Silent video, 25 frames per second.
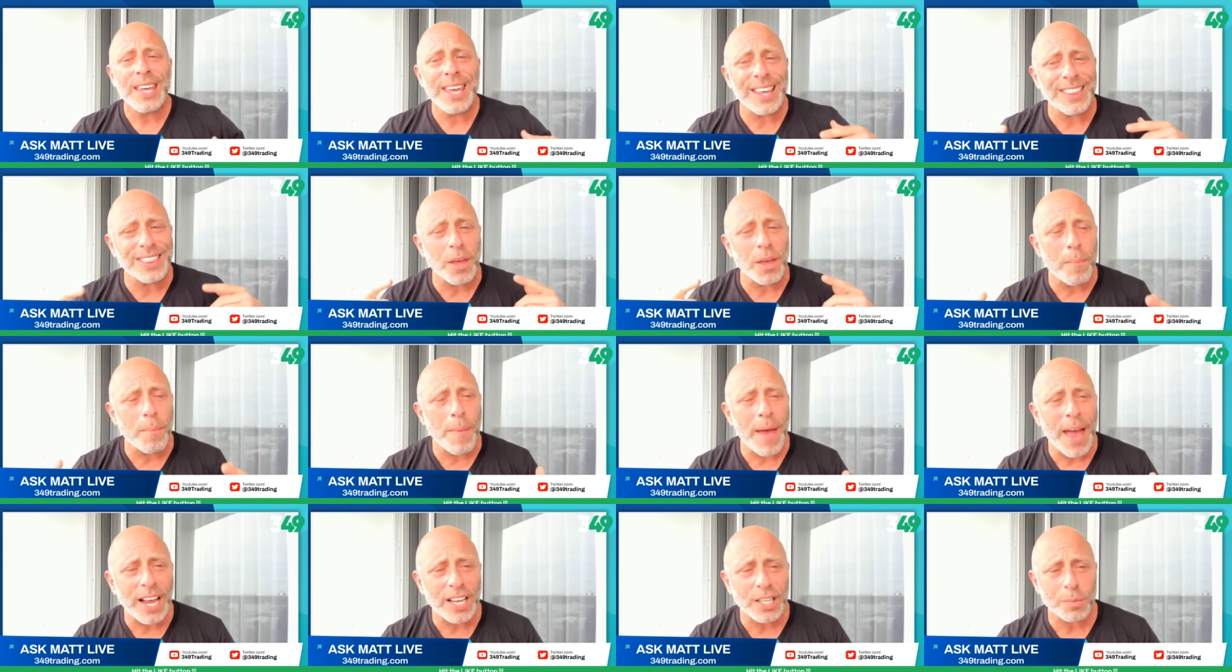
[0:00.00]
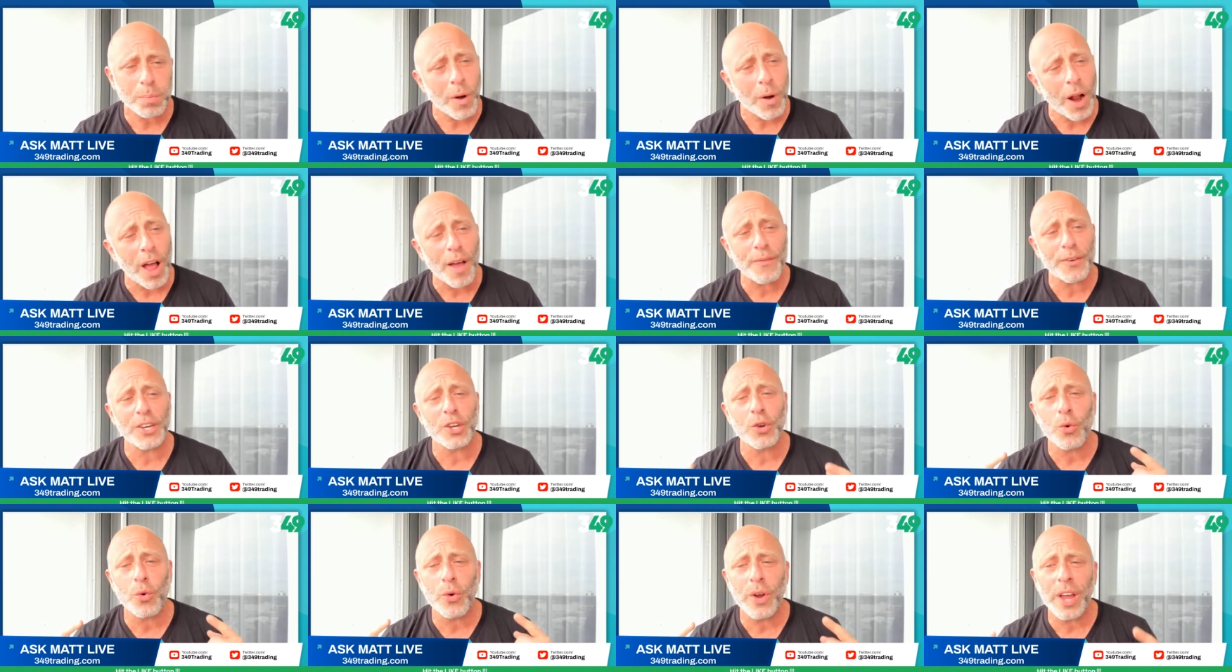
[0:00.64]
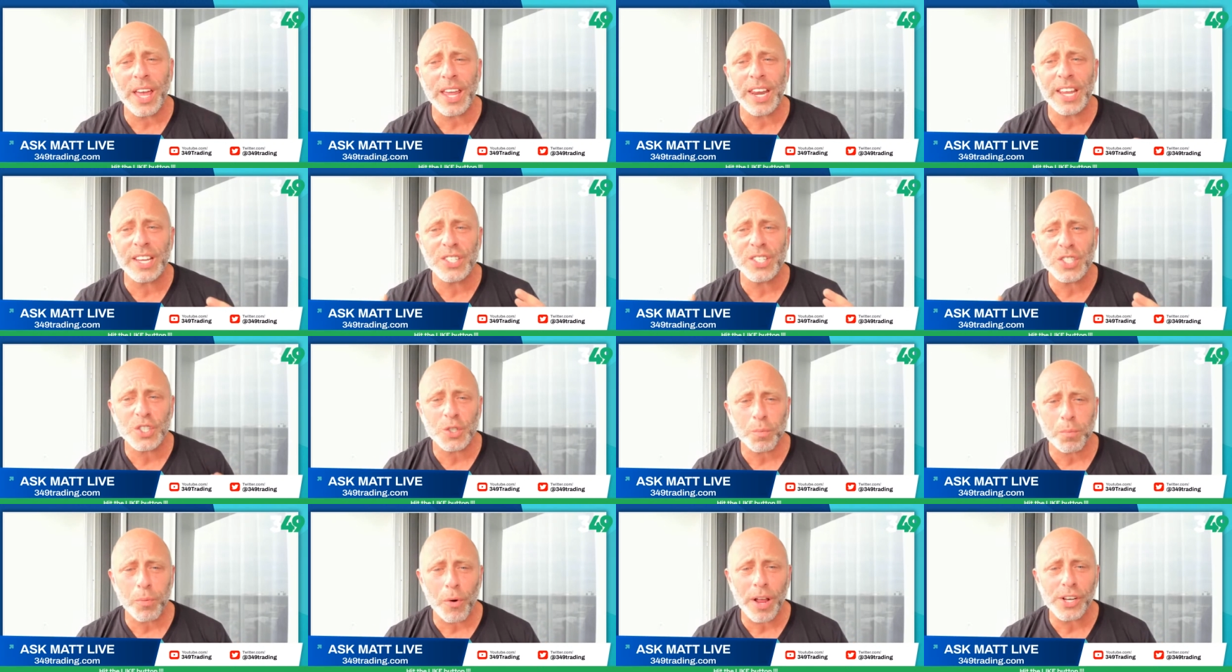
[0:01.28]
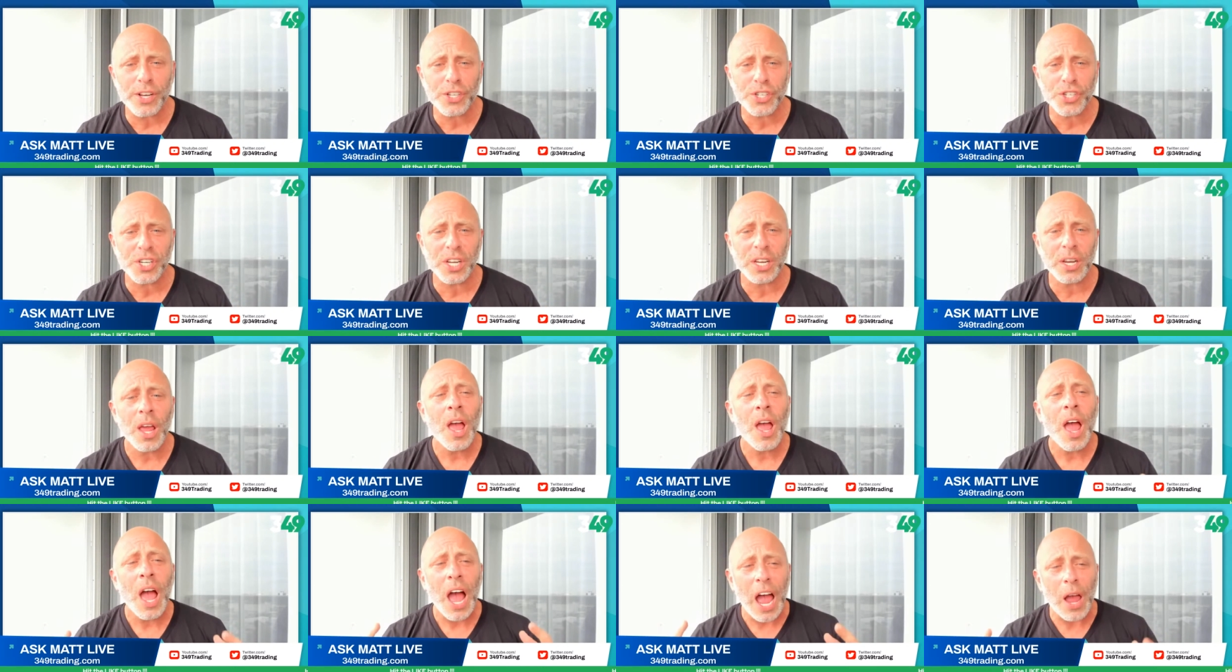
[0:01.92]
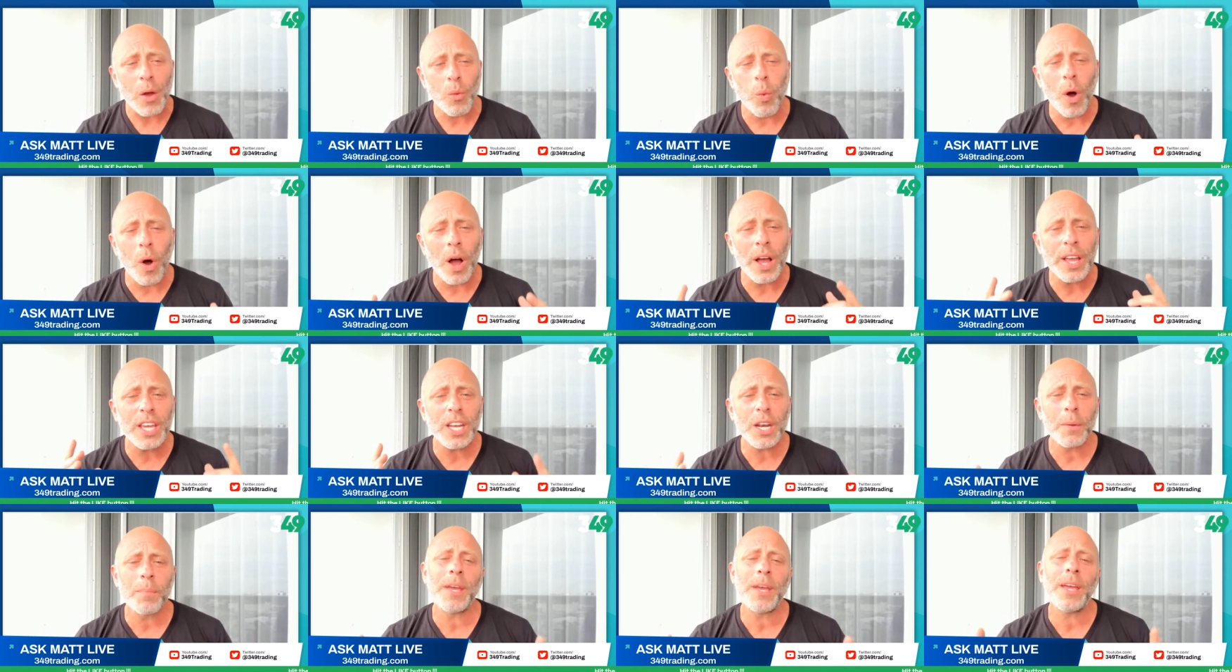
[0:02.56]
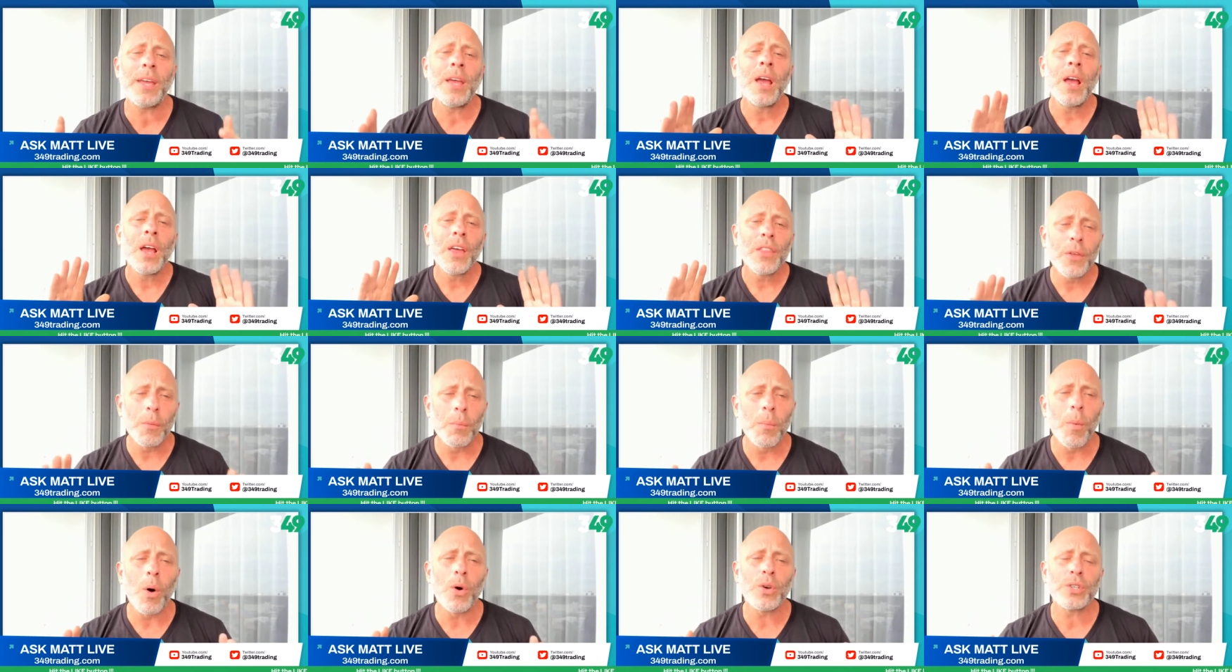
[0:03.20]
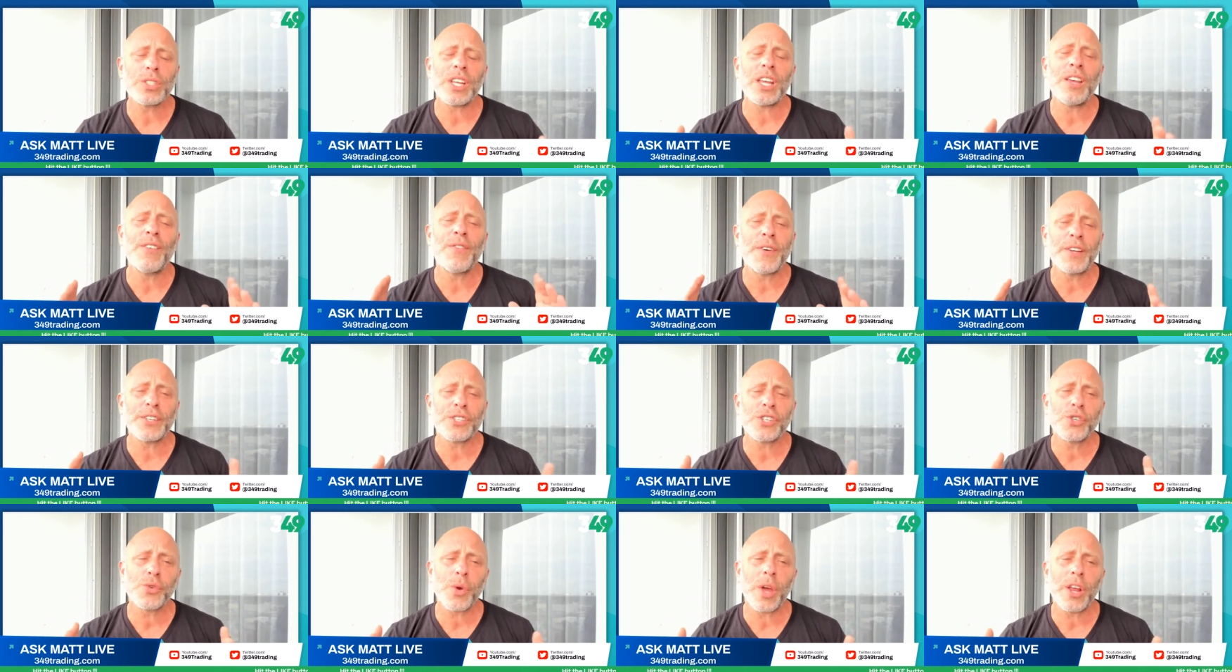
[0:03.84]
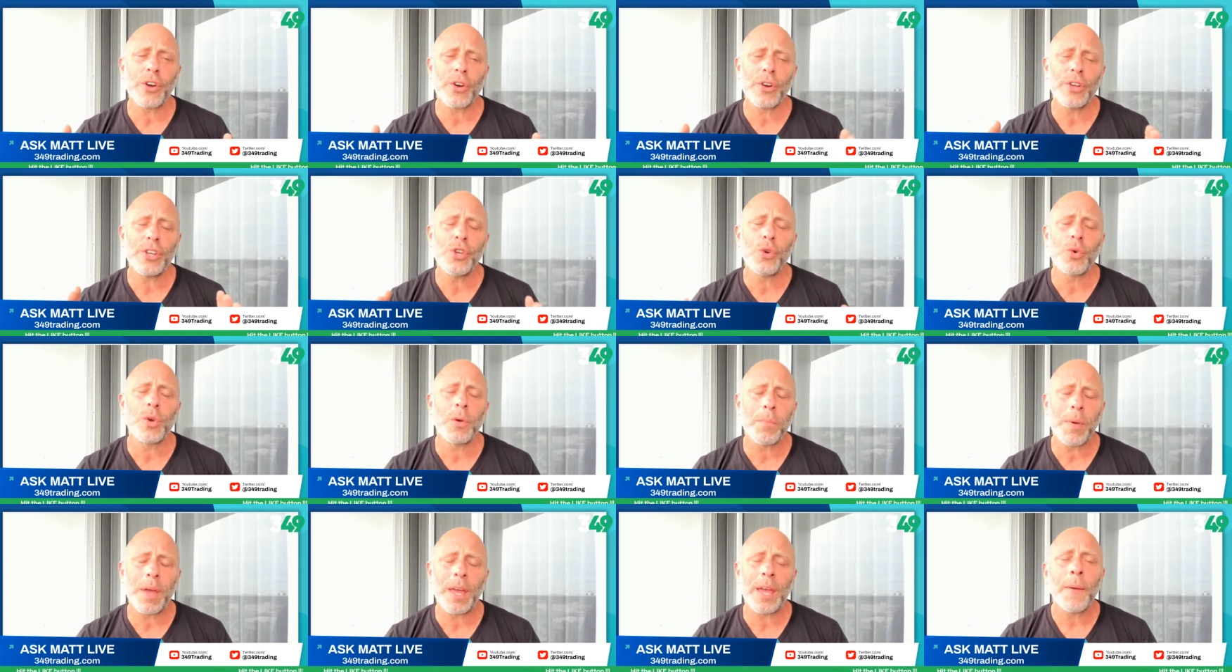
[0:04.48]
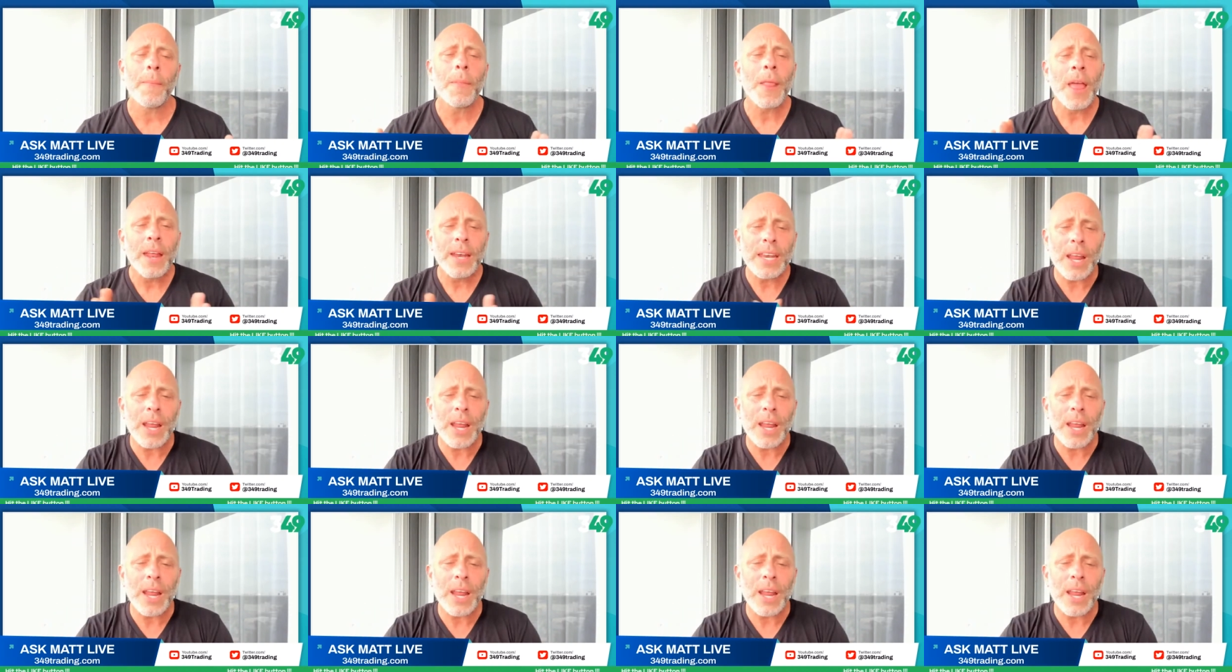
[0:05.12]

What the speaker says: Get the max profit, create a spreadsheet. I want you to be the most efficient trader you can be.